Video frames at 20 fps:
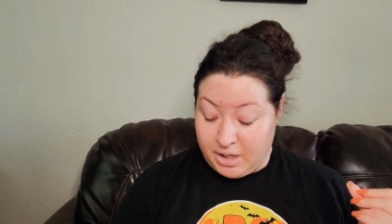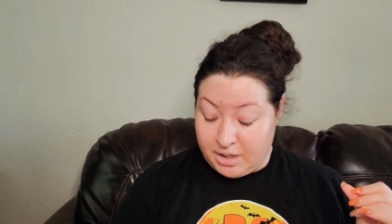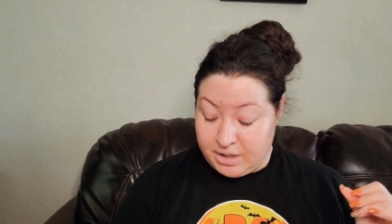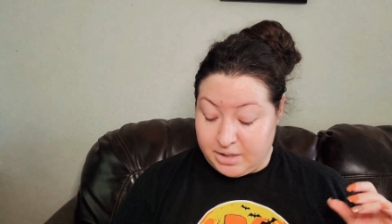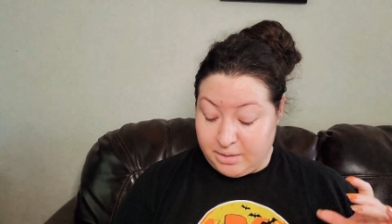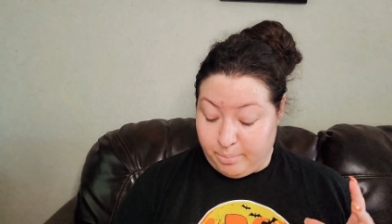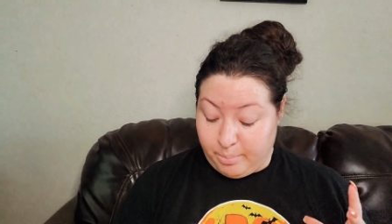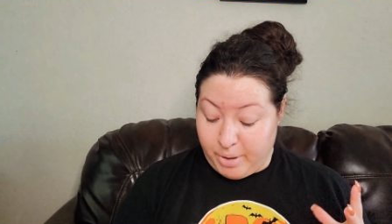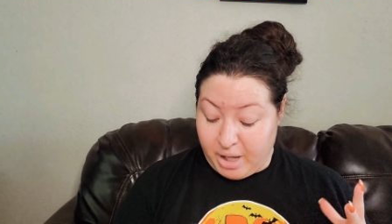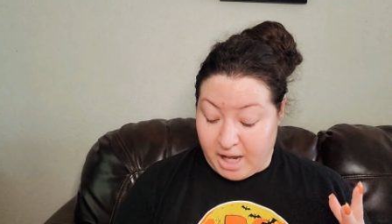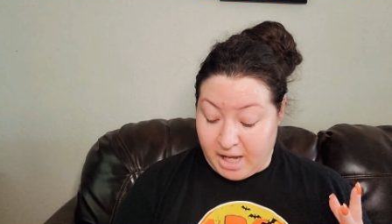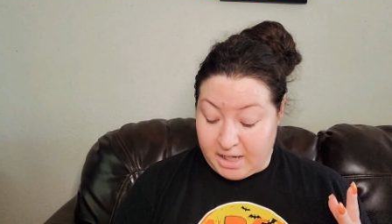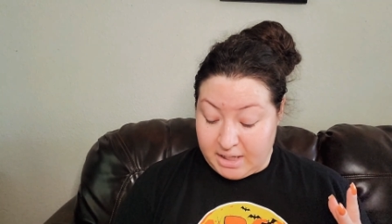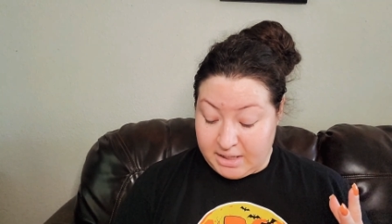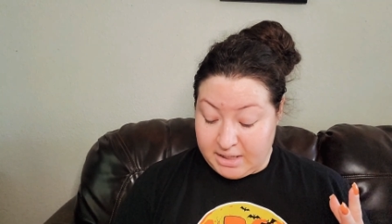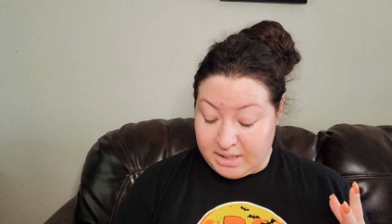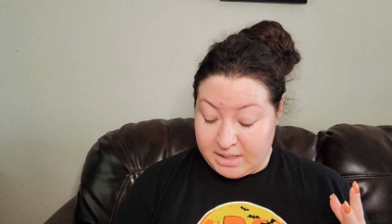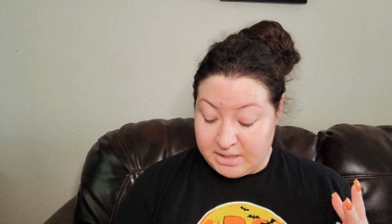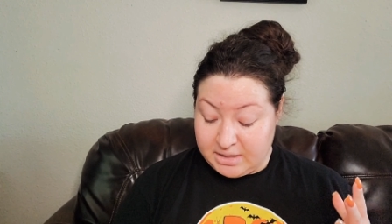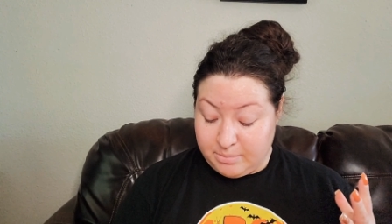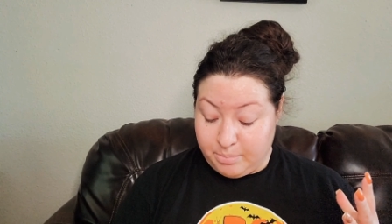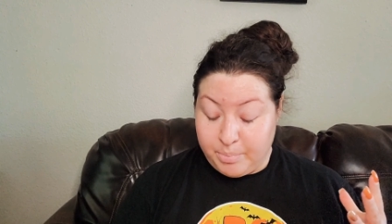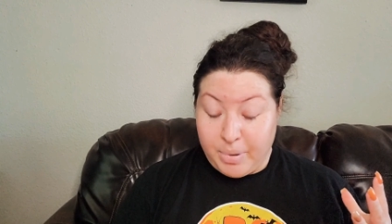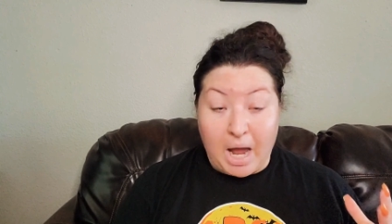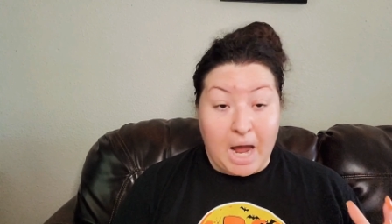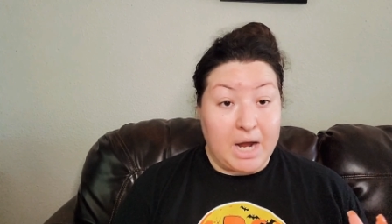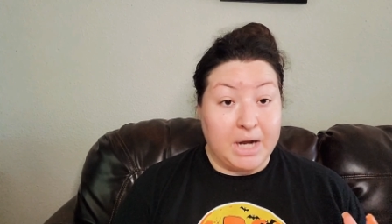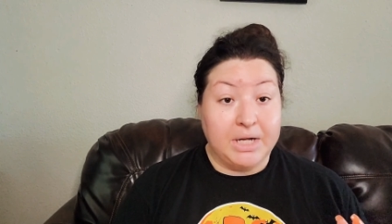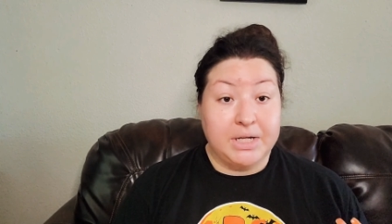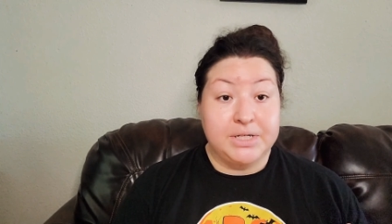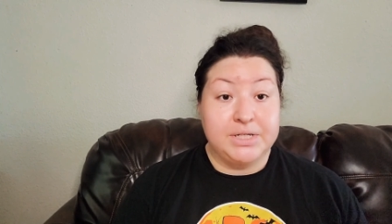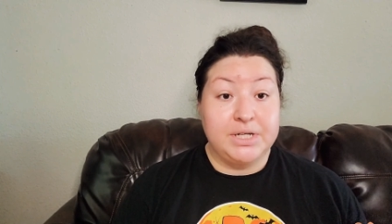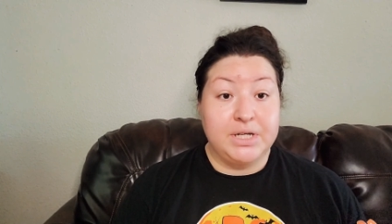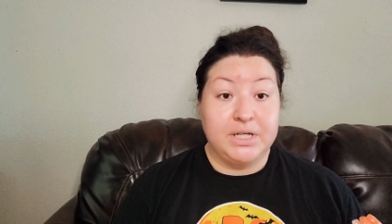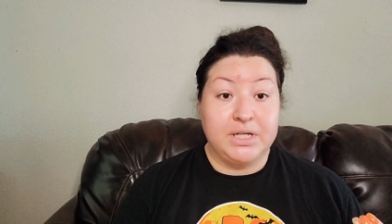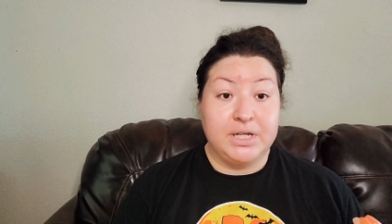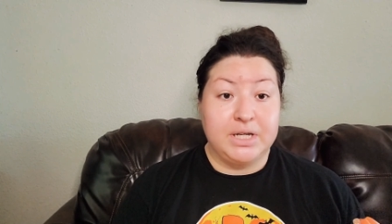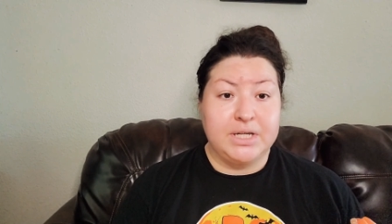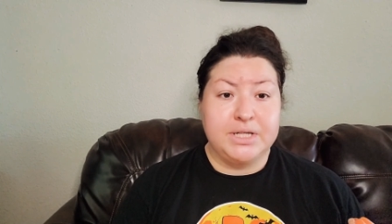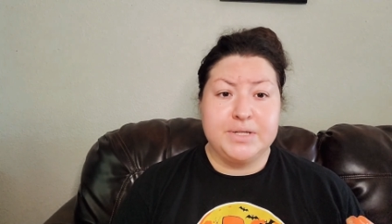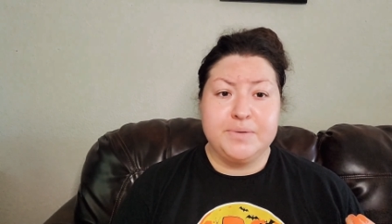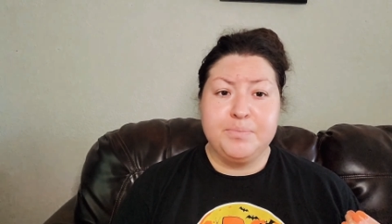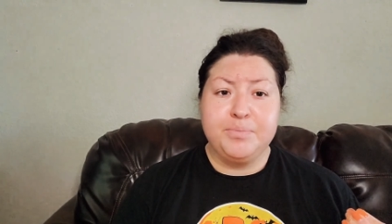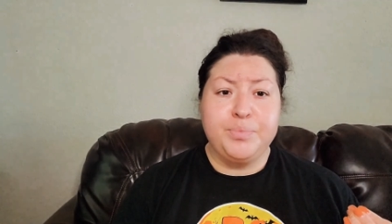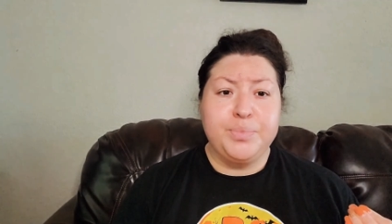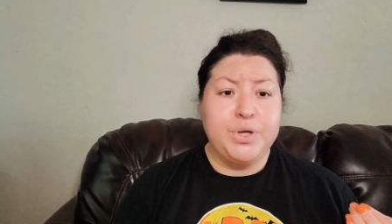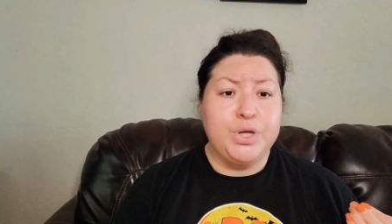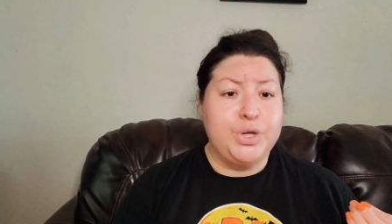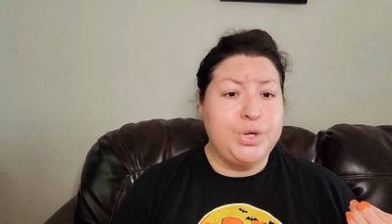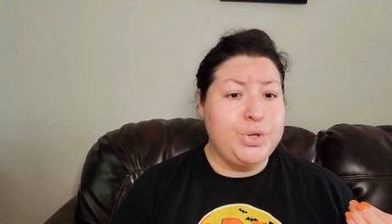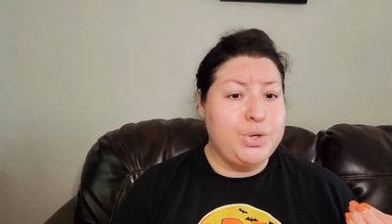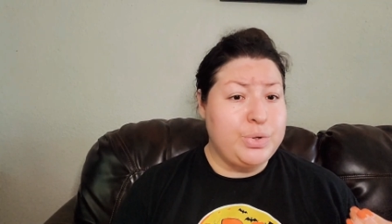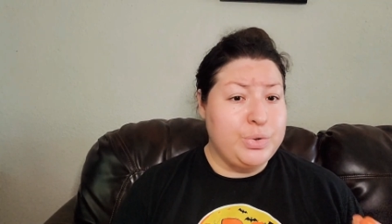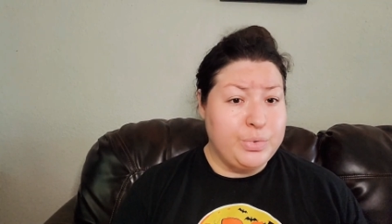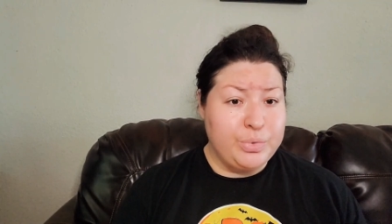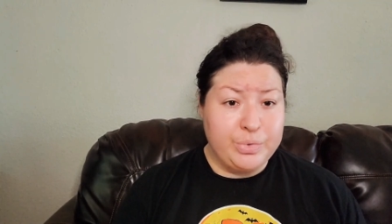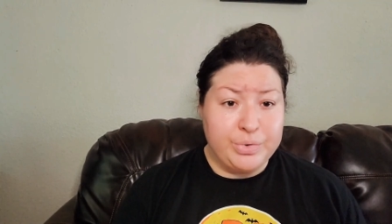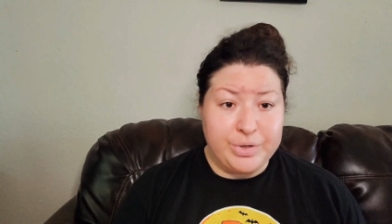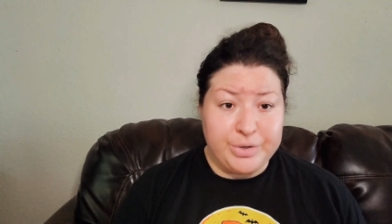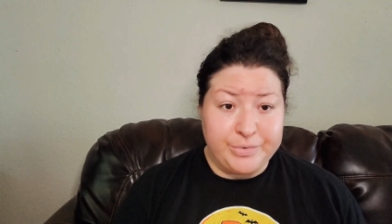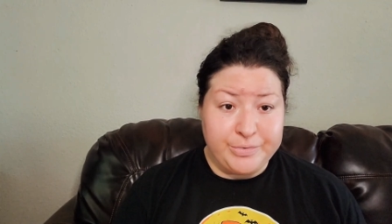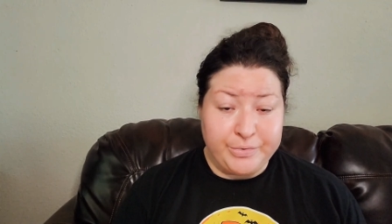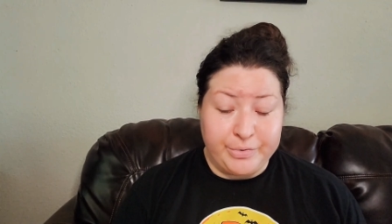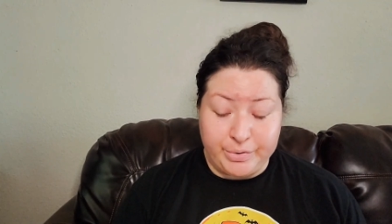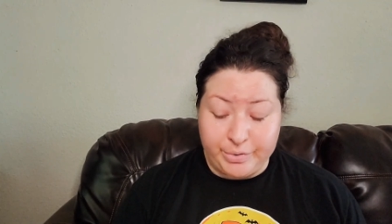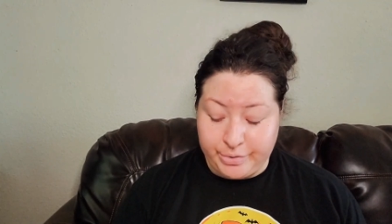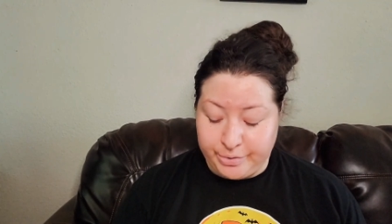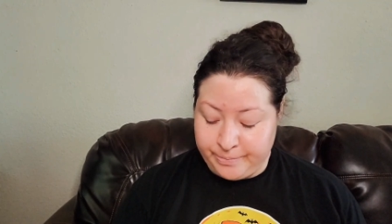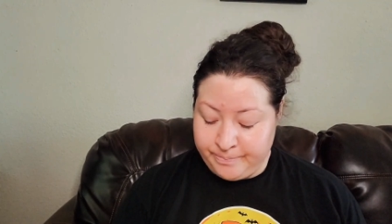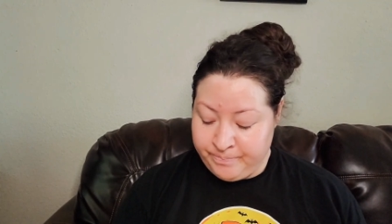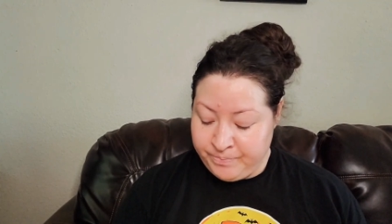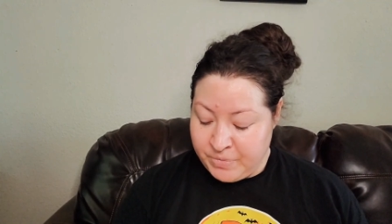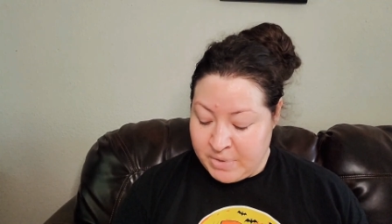The palette, the packaging is beautiful.